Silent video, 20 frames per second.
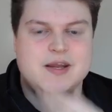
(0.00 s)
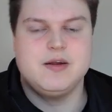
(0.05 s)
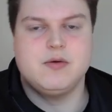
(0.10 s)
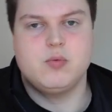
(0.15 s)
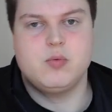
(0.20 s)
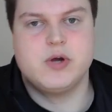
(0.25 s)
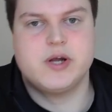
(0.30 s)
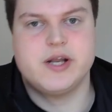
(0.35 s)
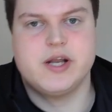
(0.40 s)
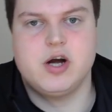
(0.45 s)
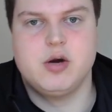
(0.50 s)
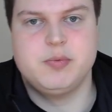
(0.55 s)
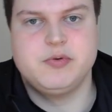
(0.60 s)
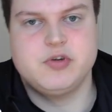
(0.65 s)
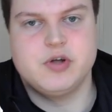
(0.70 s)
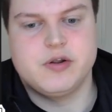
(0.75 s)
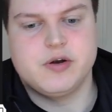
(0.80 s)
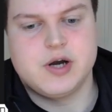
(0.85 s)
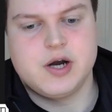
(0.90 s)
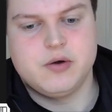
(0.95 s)
we can help each
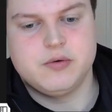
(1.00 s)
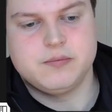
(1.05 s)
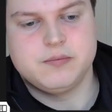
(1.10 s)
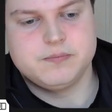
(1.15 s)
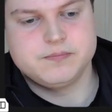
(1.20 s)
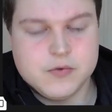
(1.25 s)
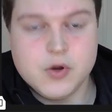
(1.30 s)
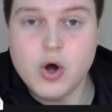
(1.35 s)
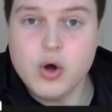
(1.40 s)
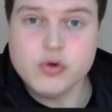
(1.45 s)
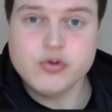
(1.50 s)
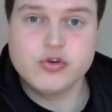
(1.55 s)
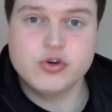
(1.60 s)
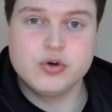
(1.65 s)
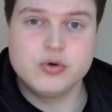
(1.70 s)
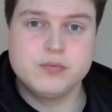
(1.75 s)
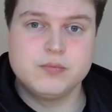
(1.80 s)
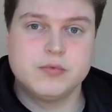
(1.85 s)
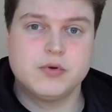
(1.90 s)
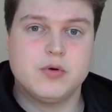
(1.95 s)
other out.
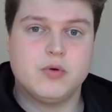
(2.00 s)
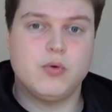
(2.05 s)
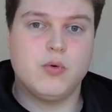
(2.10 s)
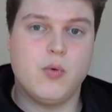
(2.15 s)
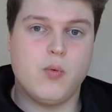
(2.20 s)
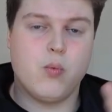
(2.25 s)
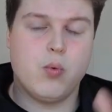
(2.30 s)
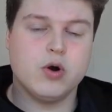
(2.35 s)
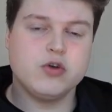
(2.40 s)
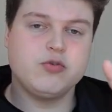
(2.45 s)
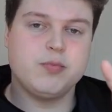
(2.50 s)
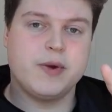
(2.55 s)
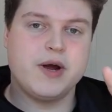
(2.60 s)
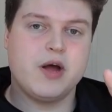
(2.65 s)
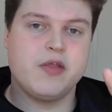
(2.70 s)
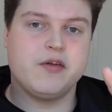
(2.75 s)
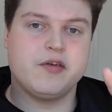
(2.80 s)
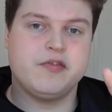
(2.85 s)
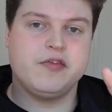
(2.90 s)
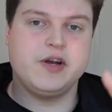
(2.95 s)
Also, watch my
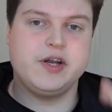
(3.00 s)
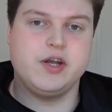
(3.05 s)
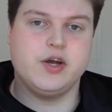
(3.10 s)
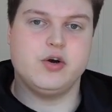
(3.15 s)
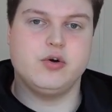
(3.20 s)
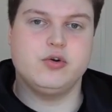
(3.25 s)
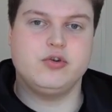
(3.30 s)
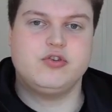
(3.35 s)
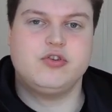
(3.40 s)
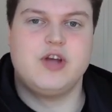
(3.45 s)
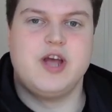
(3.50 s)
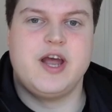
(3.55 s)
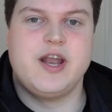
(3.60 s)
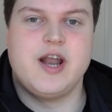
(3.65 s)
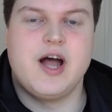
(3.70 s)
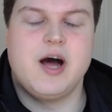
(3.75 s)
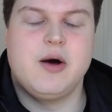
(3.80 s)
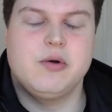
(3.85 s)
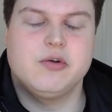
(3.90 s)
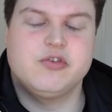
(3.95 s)
other videos, and
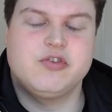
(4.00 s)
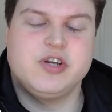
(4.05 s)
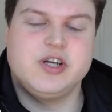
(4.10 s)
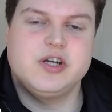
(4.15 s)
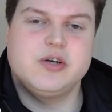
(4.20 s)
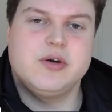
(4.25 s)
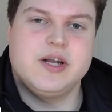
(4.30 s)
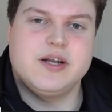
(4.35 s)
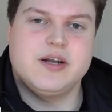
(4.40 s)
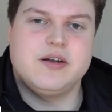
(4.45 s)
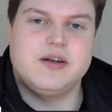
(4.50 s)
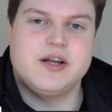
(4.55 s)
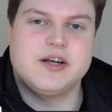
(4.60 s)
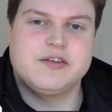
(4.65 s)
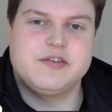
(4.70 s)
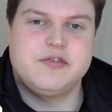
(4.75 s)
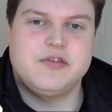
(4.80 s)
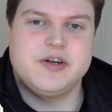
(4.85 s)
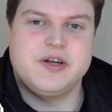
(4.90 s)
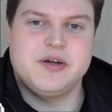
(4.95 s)
I will see you in the
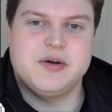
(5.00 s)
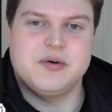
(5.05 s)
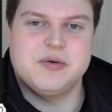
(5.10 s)
next video.